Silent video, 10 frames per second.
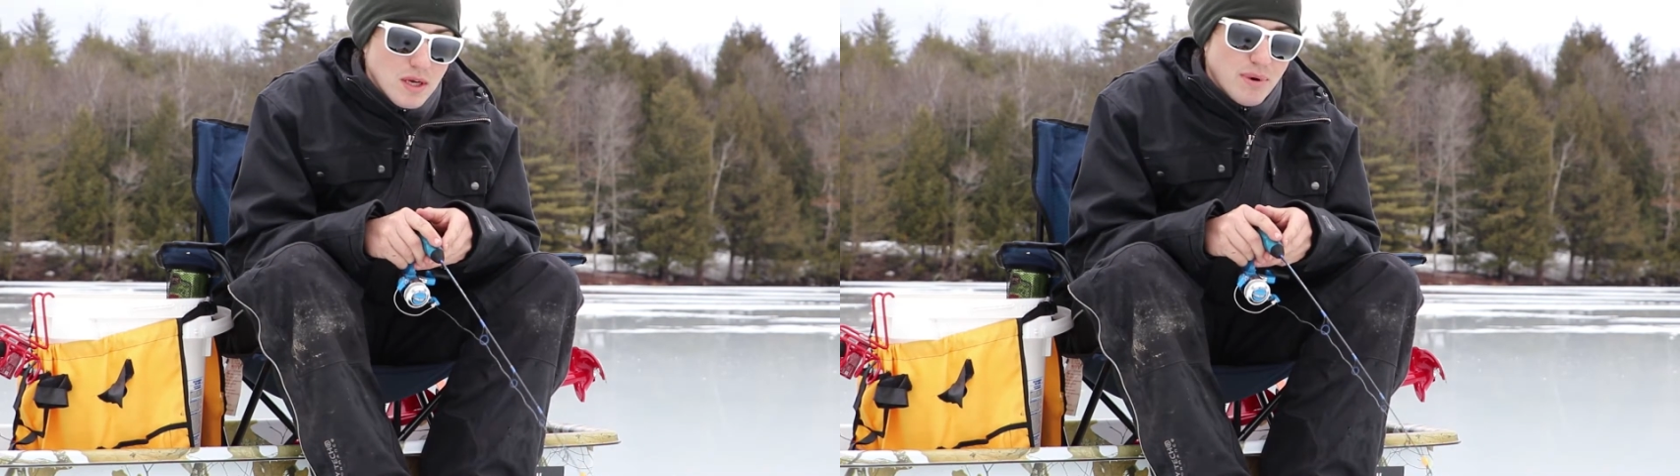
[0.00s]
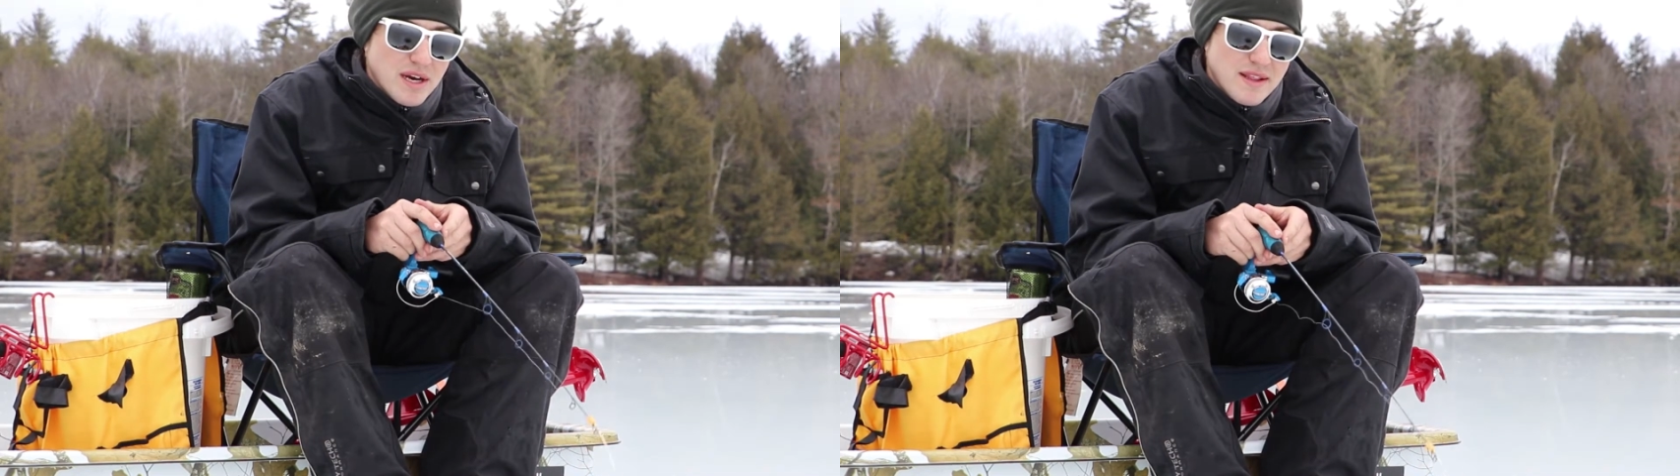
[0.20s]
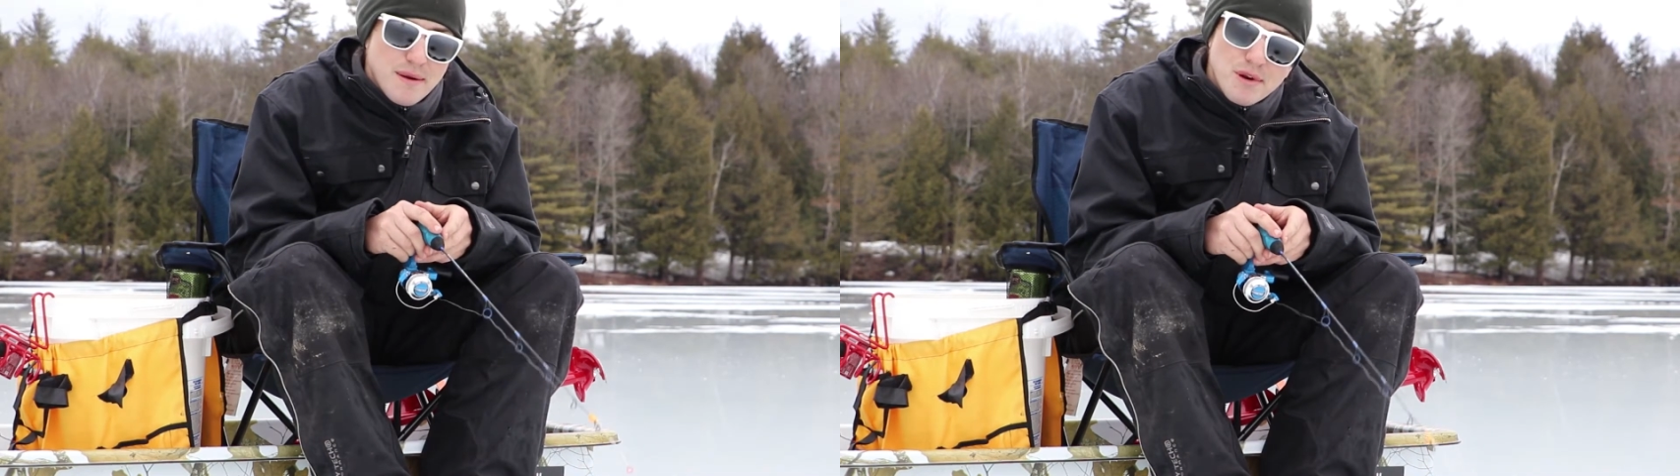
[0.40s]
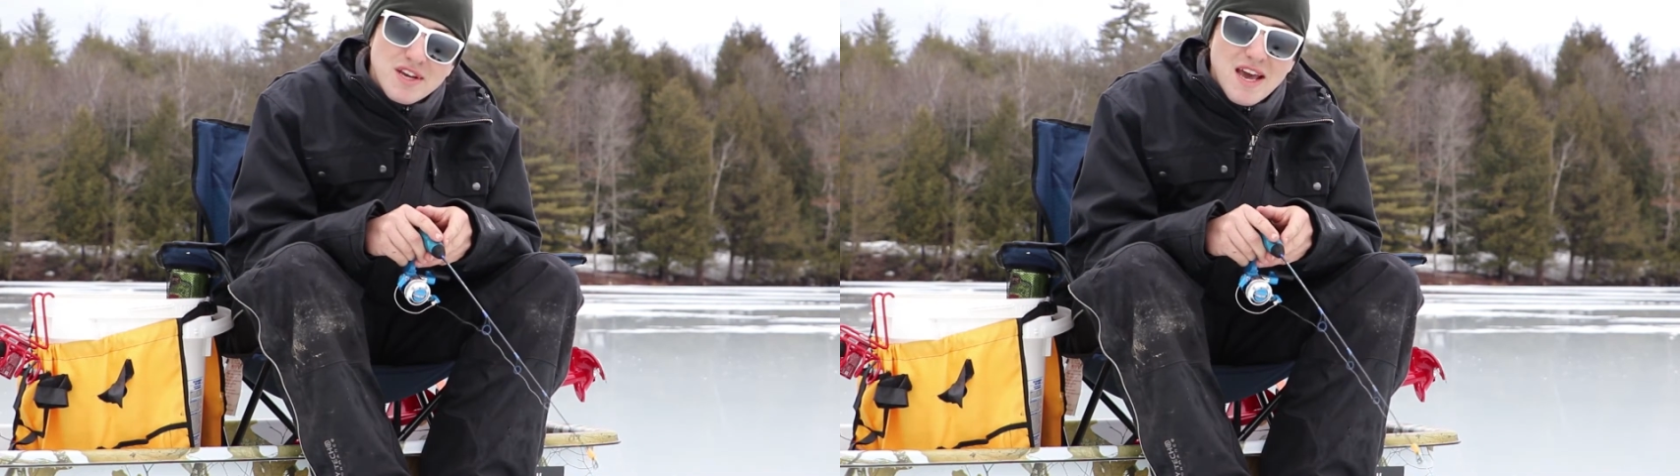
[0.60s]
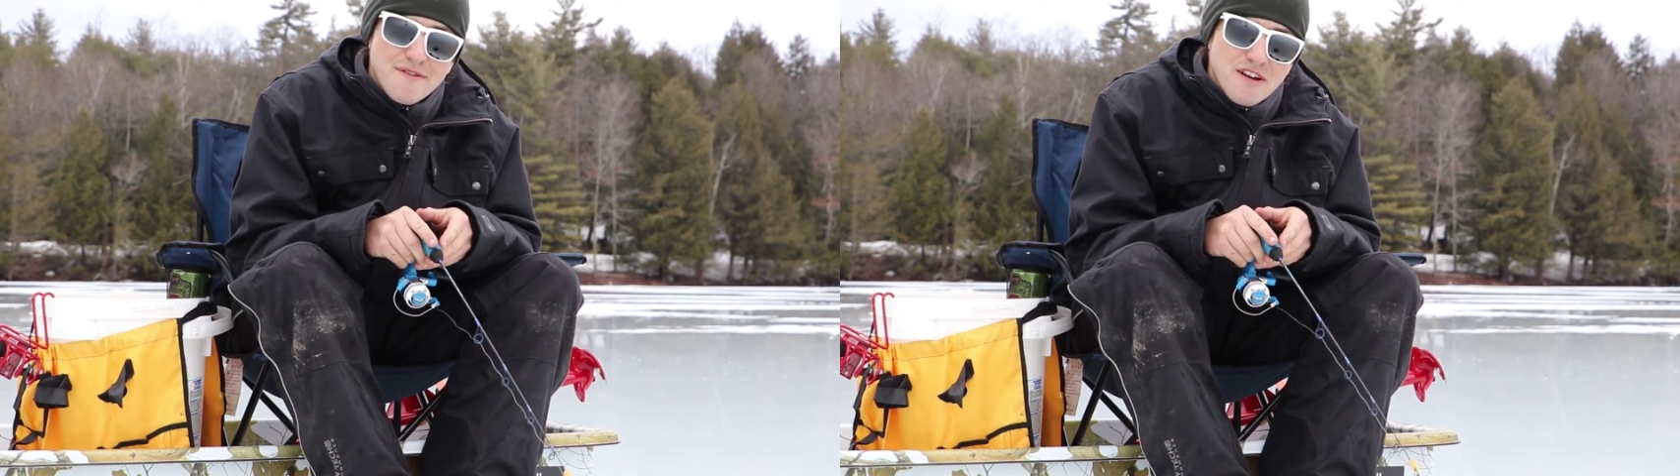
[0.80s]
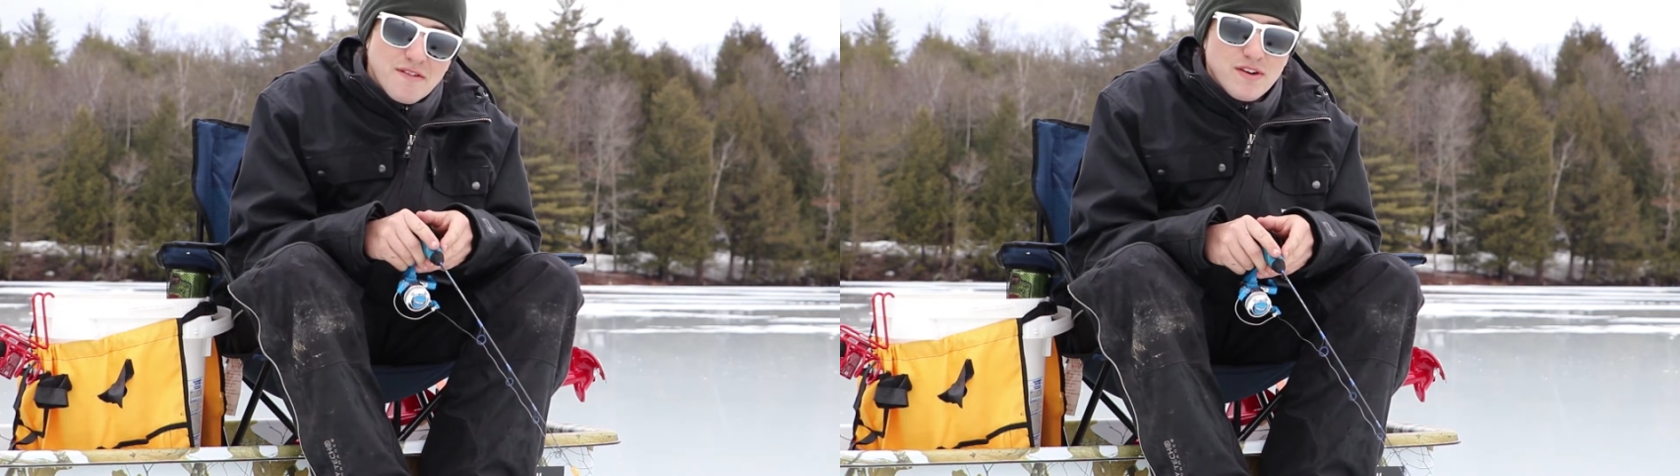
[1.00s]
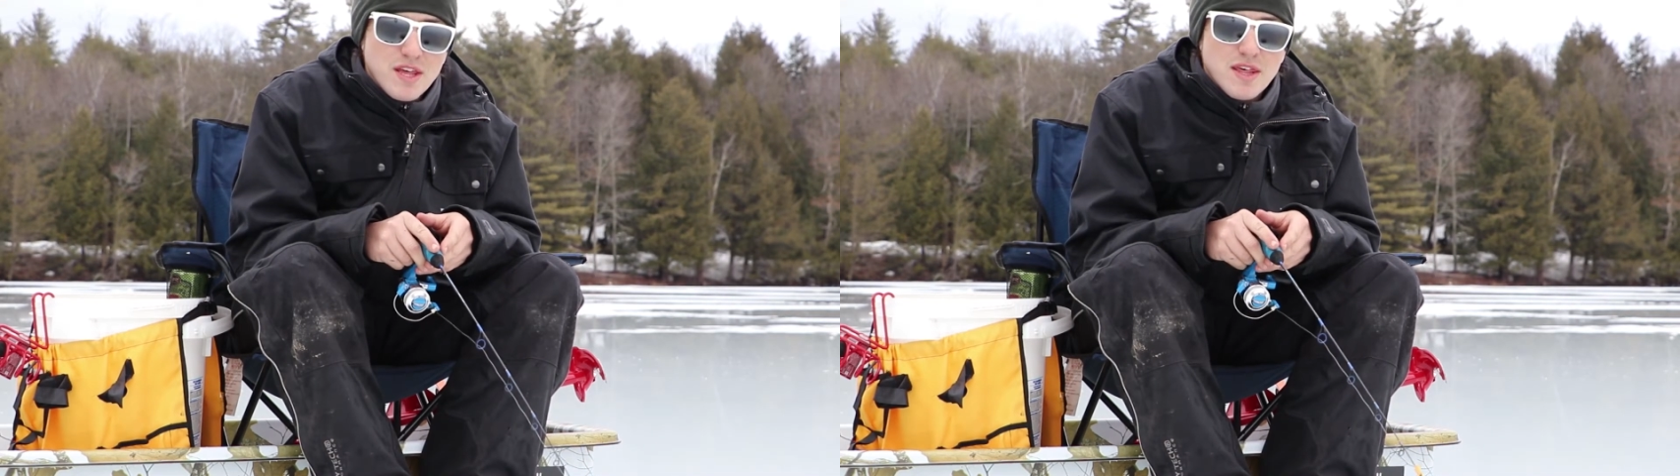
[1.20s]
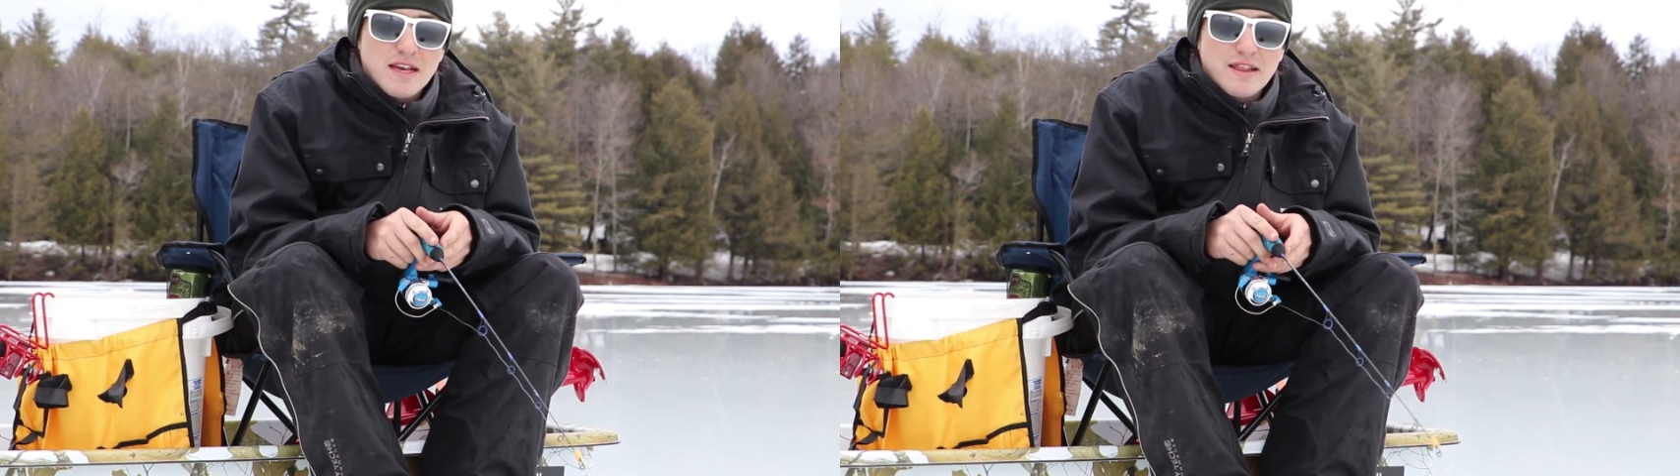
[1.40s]
But they really have
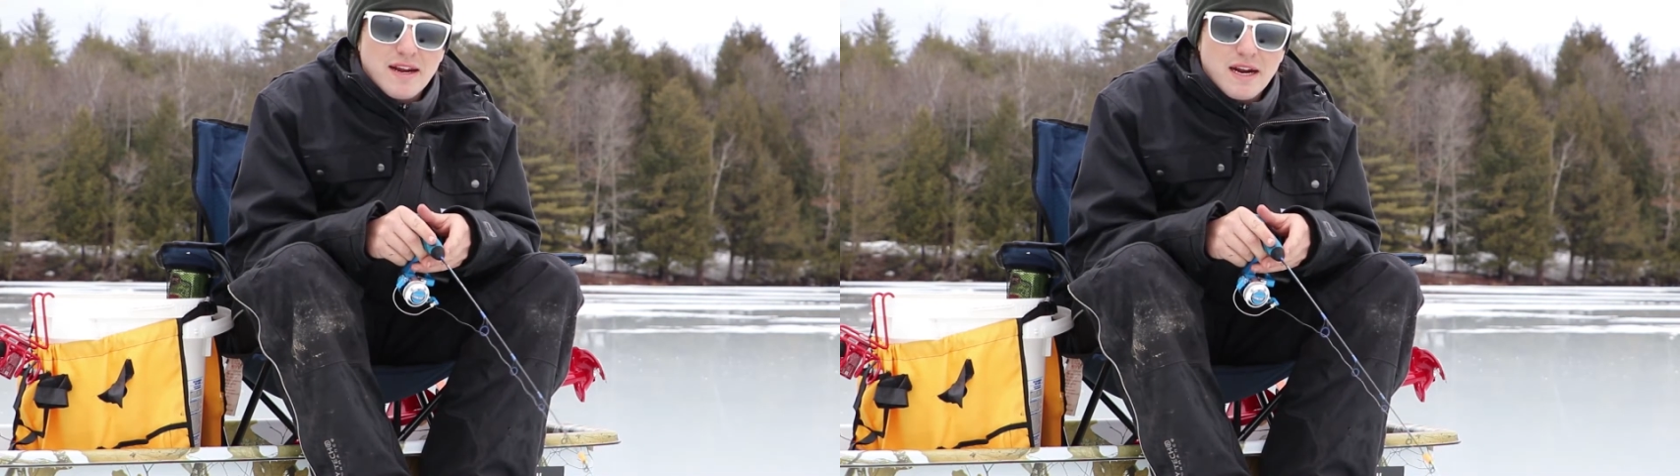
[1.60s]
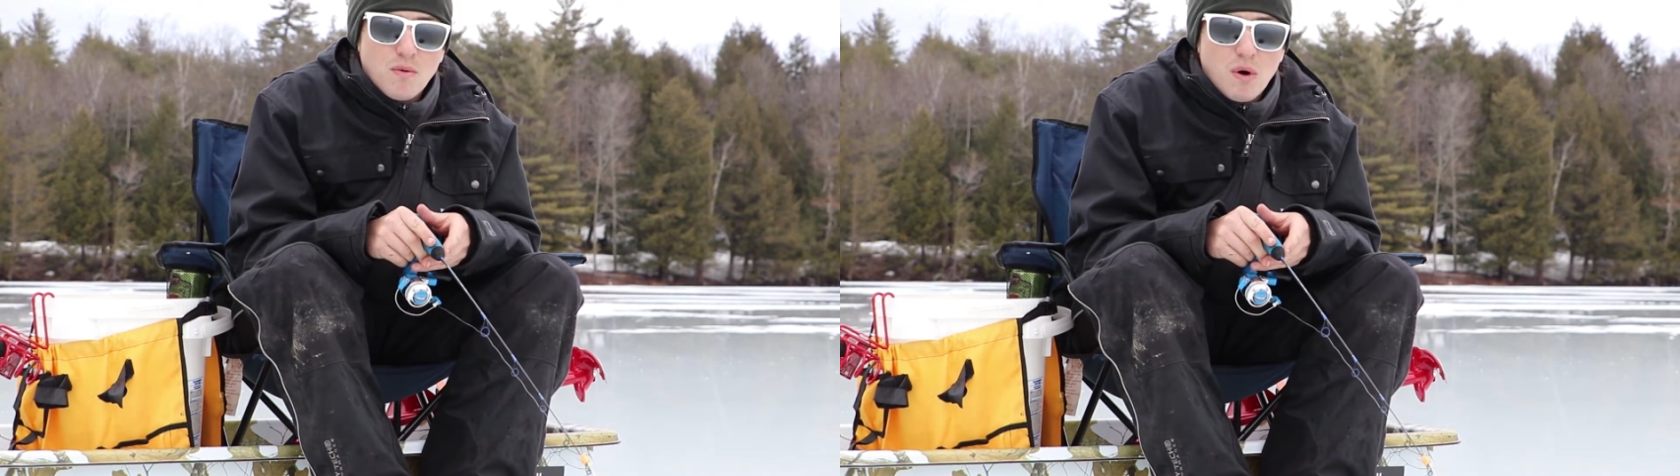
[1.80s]
everything there.